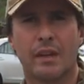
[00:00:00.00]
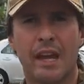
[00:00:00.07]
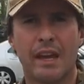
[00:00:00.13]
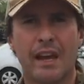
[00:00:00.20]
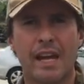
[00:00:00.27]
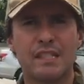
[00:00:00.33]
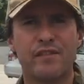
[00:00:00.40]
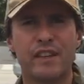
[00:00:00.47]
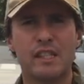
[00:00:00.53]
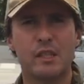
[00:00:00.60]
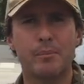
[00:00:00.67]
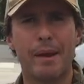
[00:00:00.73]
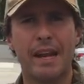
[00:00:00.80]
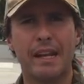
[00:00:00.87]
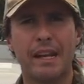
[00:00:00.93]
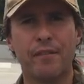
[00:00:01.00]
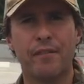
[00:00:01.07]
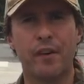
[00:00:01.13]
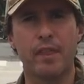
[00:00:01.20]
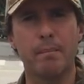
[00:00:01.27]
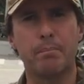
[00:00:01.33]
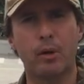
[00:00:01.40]
Okay guys, Vince Spadea
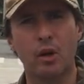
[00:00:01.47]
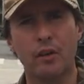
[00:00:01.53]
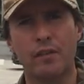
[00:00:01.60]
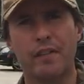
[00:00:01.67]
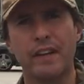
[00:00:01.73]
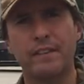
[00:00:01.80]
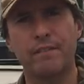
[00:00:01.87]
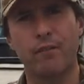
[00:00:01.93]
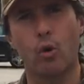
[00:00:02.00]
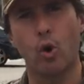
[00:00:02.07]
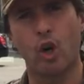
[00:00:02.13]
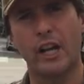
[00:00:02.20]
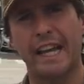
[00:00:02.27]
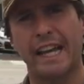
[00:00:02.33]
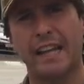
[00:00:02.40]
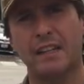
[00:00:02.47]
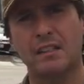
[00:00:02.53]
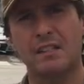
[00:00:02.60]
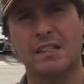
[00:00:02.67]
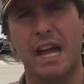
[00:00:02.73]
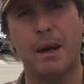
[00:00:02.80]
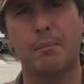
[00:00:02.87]
for the perfect
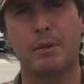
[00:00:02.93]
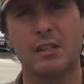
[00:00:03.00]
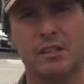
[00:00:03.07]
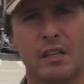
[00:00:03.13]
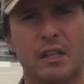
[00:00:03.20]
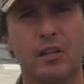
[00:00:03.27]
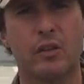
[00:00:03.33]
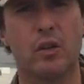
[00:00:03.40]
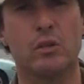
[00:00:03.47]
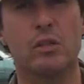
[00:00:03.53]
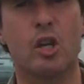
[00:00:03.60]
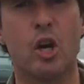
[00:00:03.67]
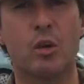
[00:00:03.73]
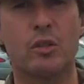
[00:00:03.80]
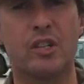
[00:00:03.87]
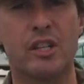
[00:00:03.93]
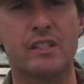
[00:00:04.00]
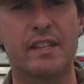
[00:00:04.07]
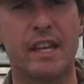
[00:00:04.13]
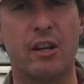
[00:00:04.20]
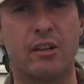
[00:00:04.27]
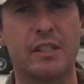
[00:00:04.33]
forehand. Stop listening to those
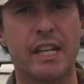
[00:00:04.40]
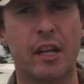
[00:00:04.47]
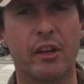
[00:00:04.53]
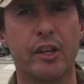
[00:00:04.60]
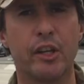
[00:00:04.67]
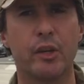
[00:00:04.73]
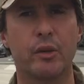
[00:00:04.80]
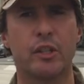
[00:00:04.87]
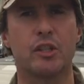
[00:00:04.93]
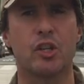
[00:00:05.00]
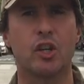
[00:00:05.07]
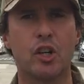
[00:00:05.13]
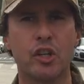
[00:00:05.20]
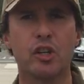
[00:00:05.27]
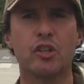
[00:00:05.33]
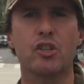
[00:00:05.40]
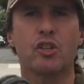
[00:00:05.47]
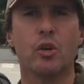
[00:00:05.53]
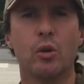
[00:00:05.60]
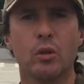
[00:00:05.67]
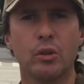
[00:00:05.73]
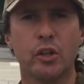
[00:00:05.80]
coaches that are telling you to turn your
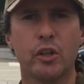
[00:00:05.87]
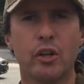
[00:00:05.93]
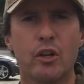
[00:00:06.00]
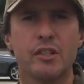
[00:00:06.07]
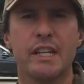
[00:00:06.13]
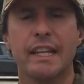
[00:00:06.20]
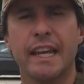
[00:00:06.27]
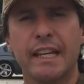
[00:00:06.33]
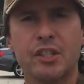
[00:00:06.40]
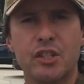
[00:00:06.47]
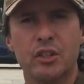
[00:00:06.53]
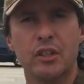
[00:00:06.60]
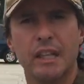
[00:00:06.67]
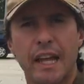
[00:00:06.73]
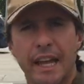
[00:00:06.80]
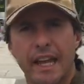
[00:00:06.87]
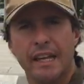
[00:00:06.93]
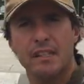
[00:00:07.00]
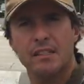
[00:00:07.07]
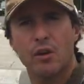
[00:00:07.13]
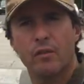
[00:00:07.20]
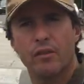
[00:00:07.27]
shoulders and get your
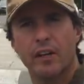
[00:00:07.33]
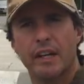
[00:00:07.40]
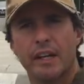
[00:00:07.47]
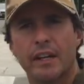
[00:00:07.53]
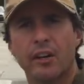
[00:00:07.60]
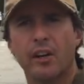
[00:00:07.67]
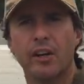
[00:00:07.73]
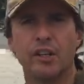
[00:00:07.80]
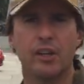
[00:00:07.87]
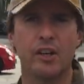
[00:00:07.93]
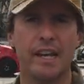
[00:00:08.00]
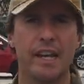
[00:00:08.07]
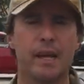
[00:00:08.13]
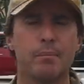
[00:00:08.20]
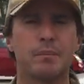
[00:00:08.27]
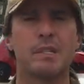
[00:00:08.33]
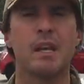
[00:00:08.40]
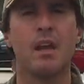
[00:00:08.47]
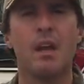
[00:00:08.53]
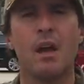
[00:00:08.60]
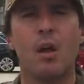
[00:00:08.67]
legs over here and your hips.